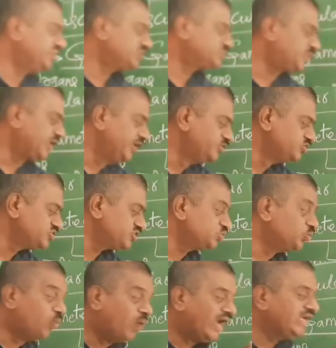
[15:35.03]
it produces
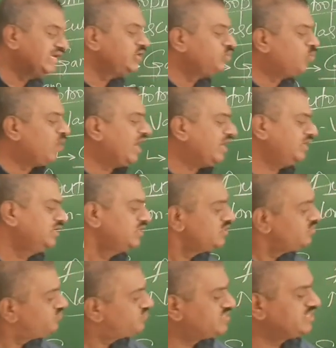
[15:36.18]
only
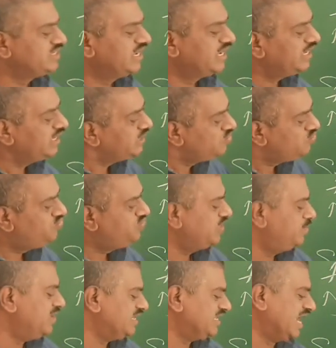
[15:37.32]
one single
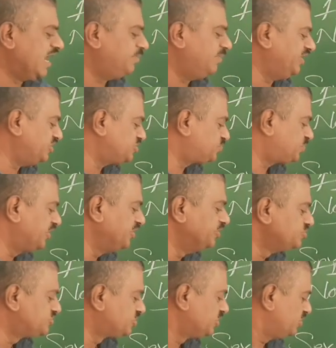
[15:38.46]
female gamete is
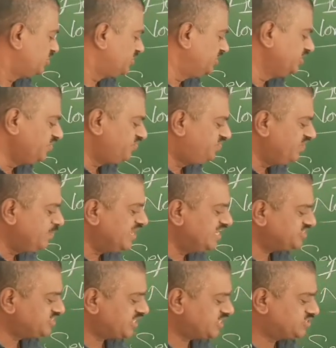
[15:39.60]
produced in the female
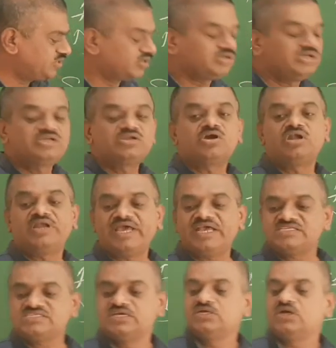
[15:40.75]
sex organ called as
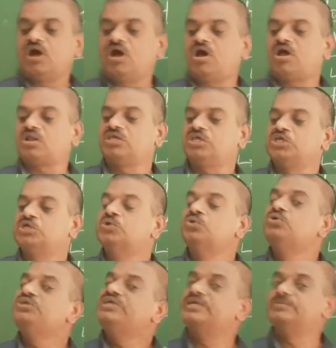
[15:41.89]

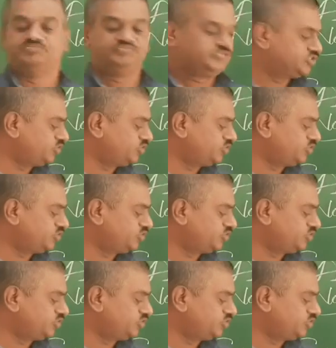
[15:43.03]
archegonium.